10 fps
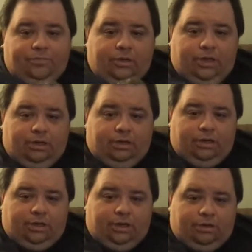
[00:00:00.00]
there
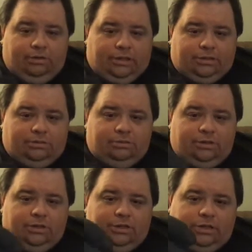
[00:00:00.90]
you go. That's what
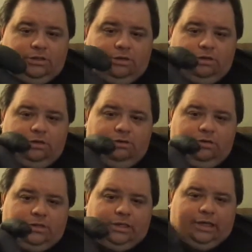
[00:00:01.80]
a escargot
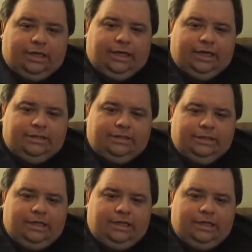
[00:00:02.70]
looks like, guys.